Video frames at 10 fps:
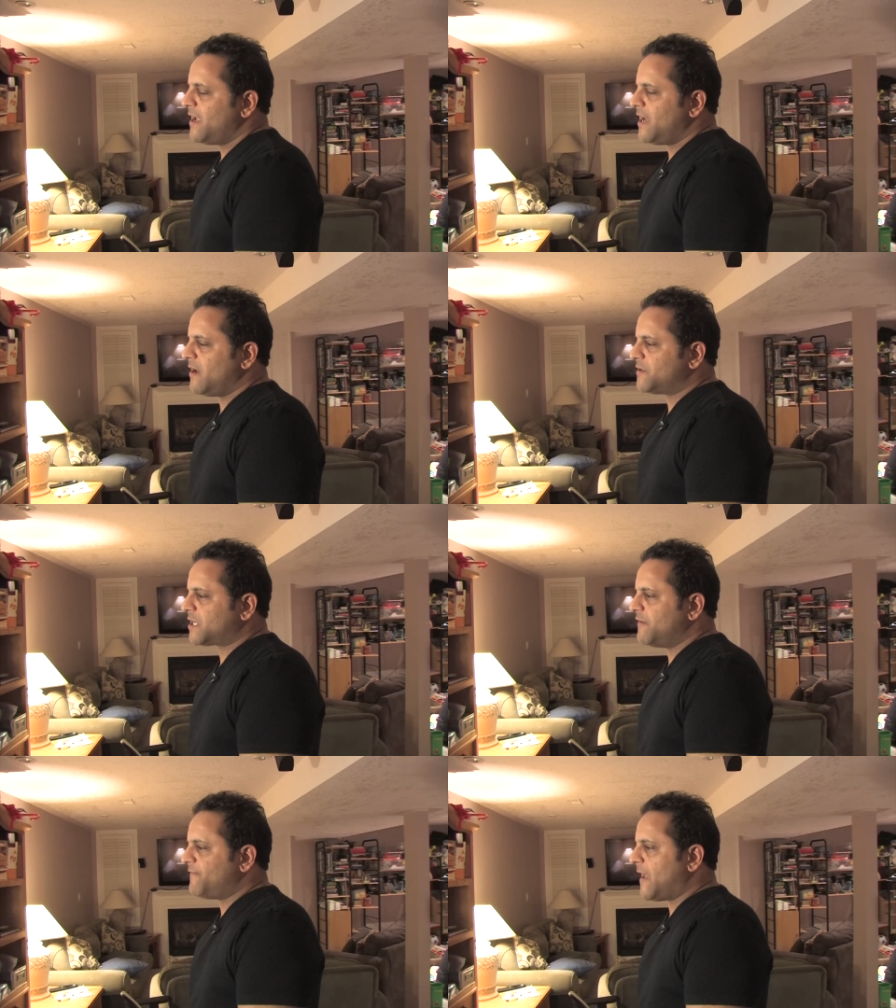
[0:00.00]
You know, it's
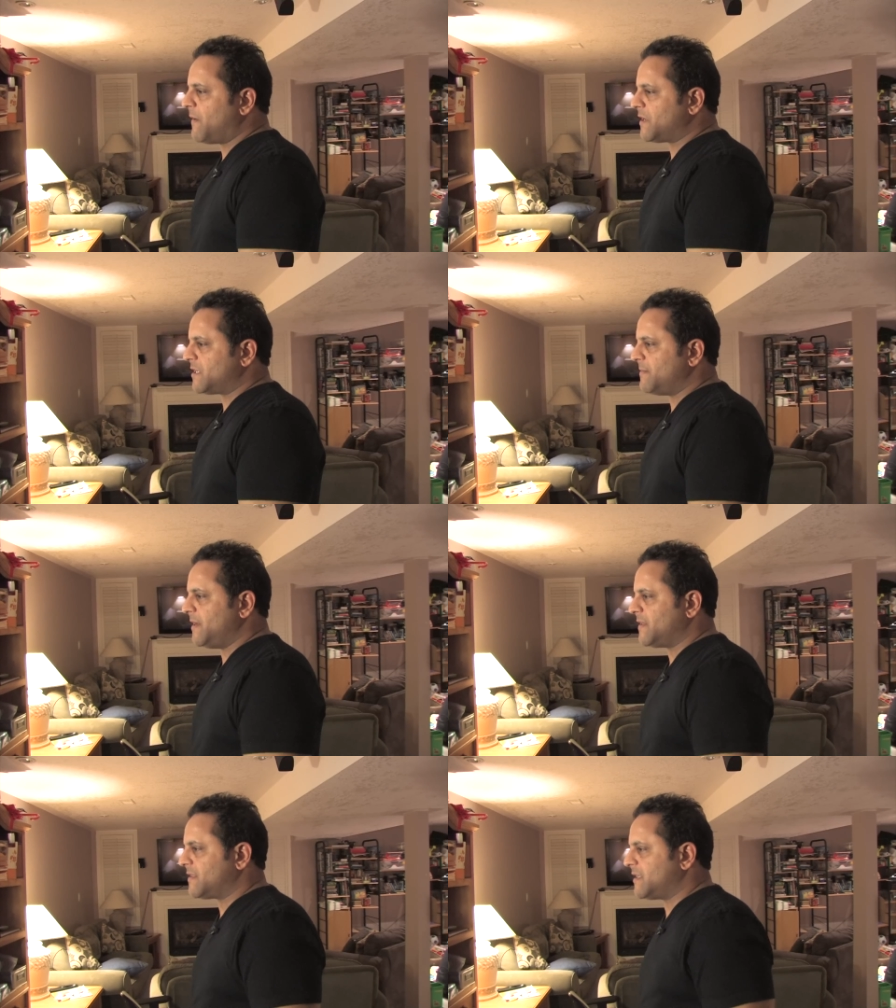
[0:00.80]
confounding to
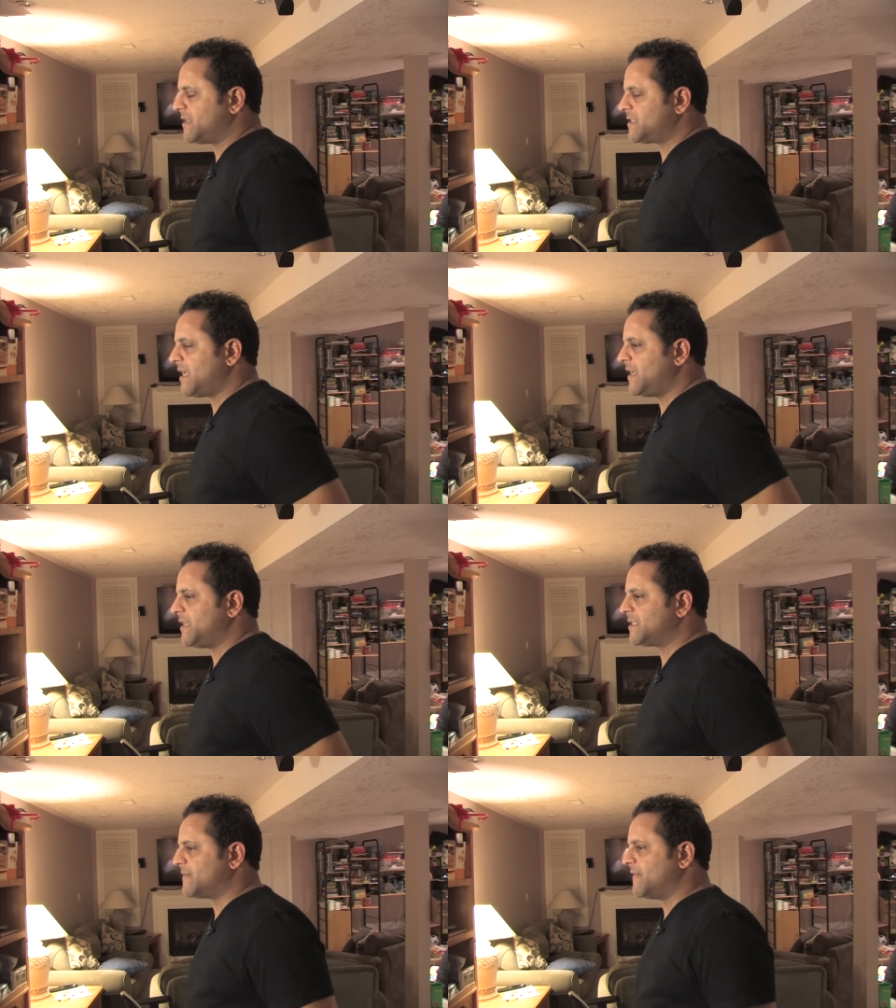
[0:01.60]
me that the
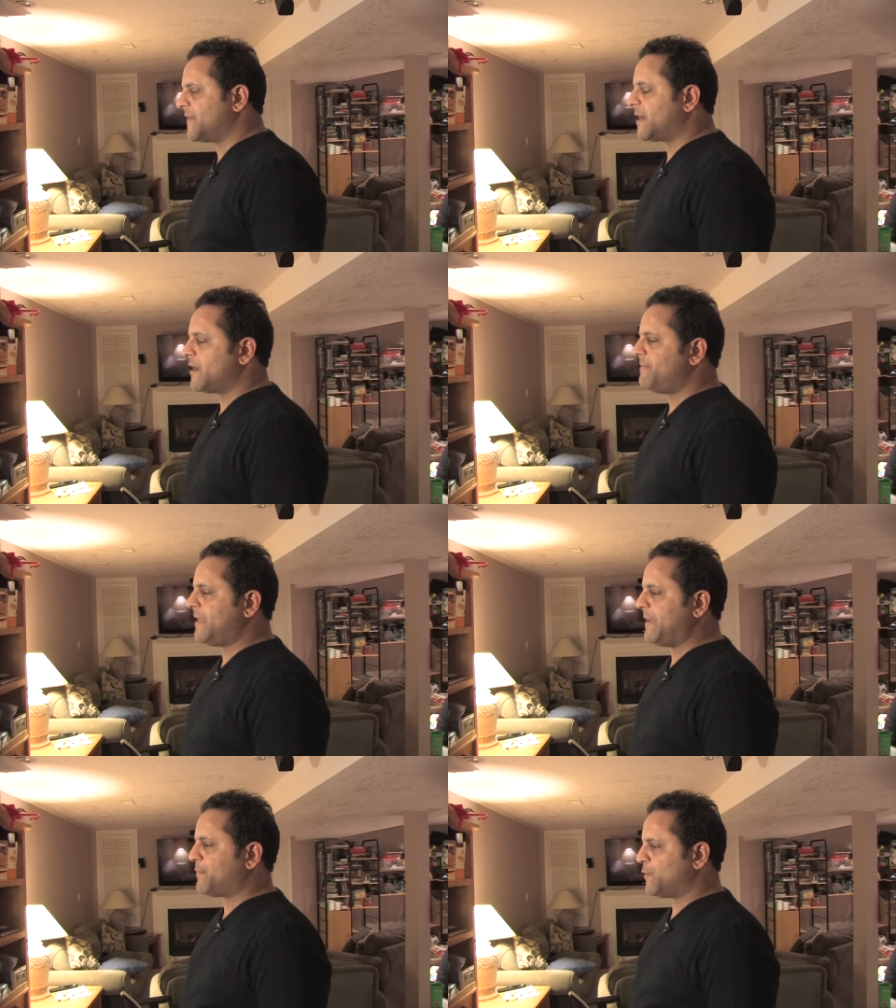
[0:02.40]
descendants of the very
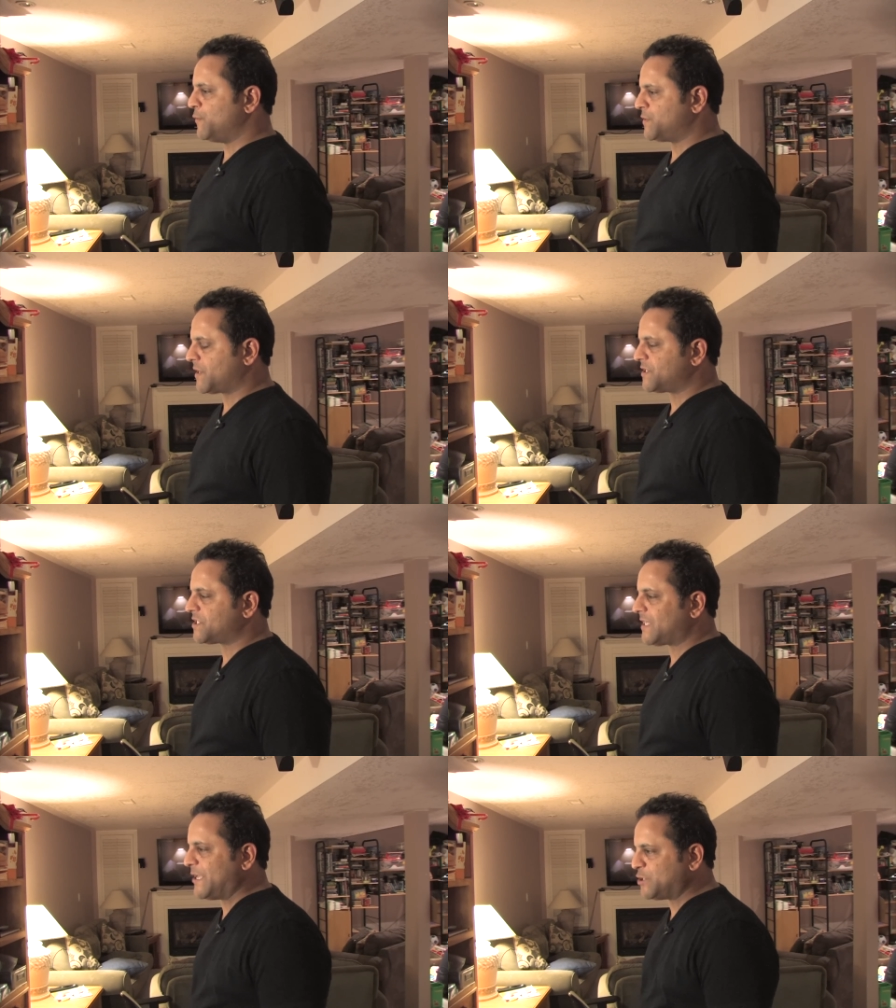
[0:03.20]
people who took a
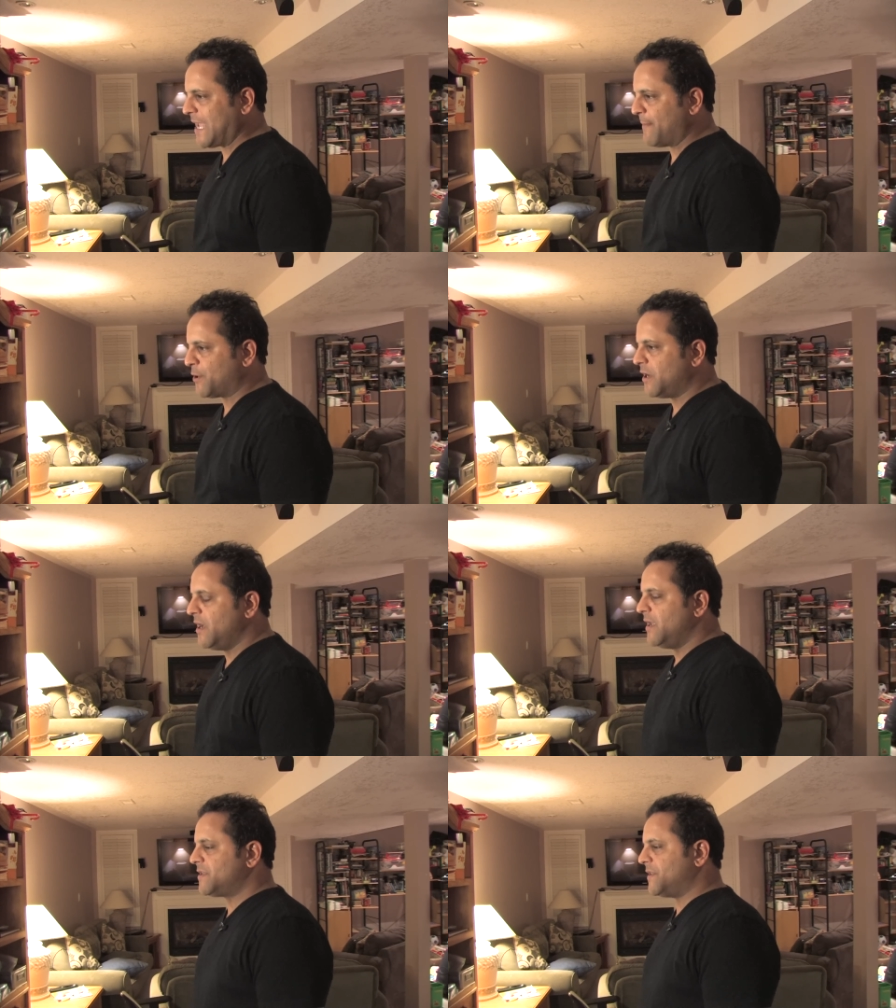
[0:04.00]
sledgehammer
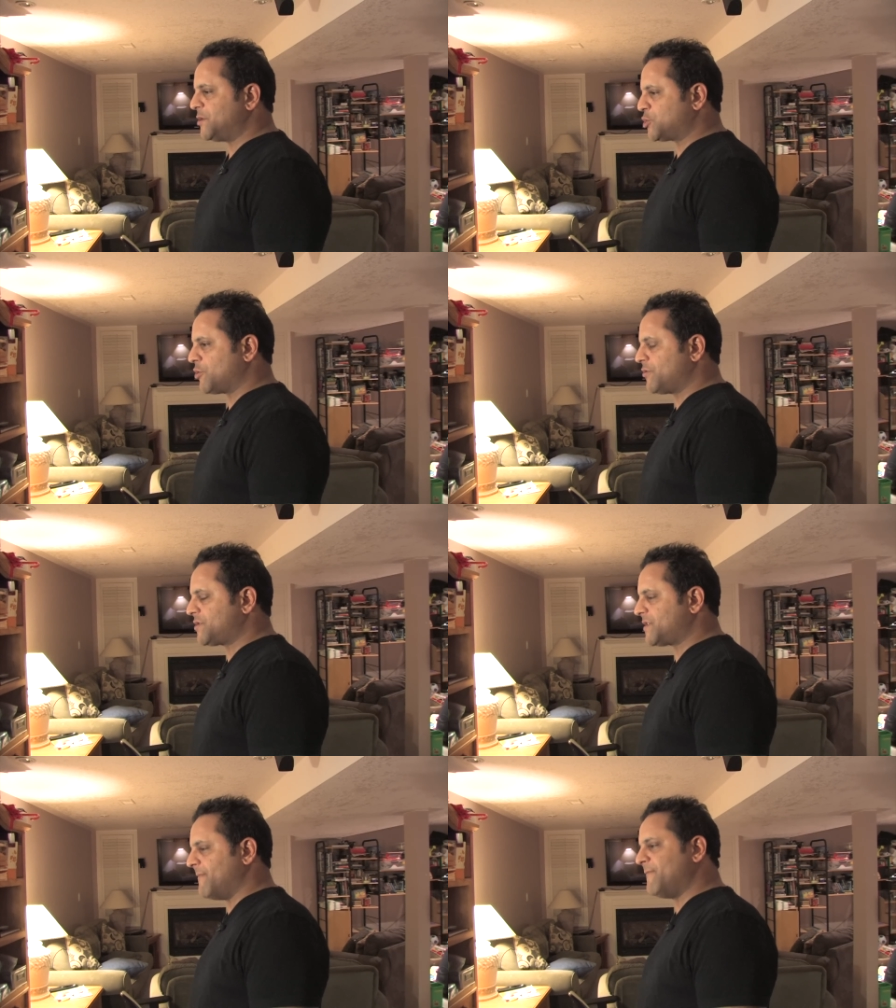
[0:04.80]
to the
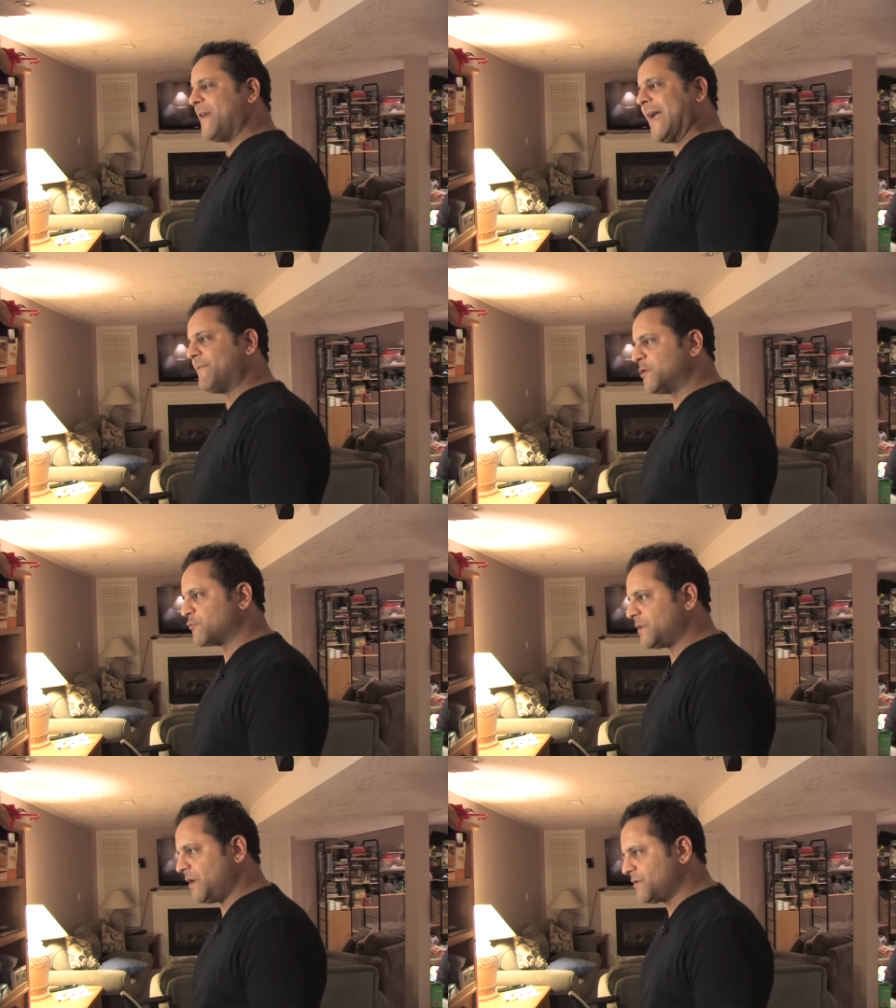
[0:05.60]
church some
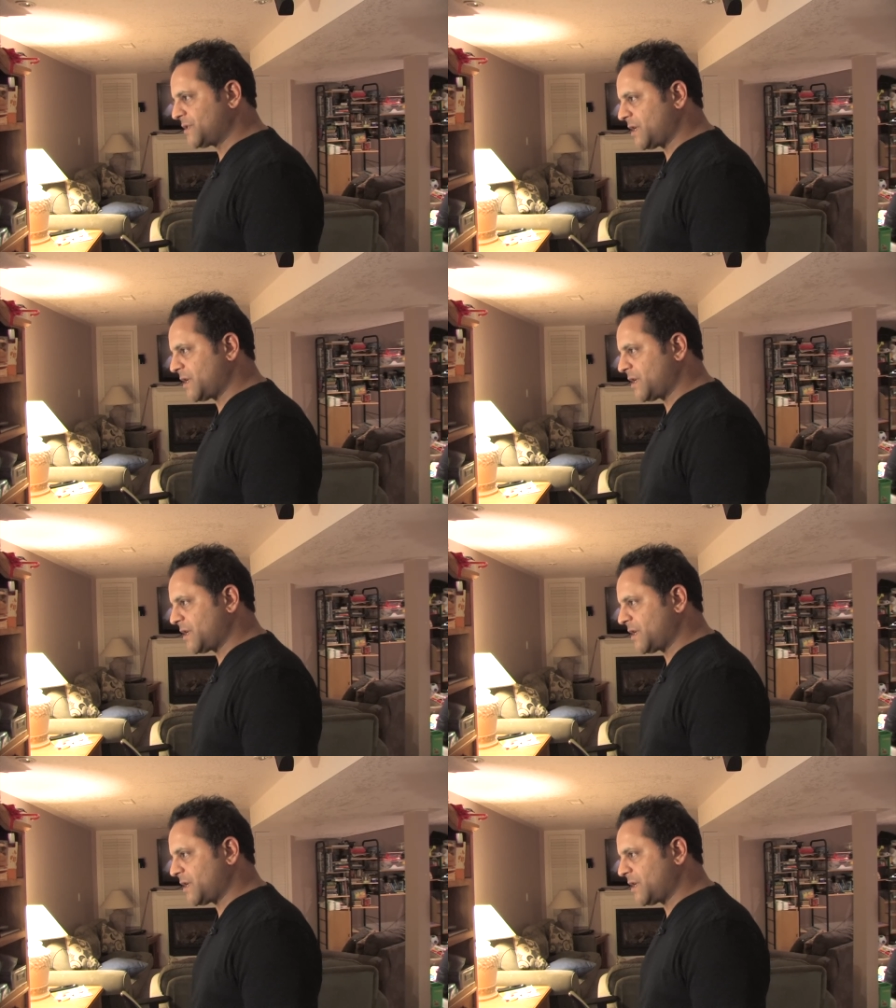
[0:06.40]
500 years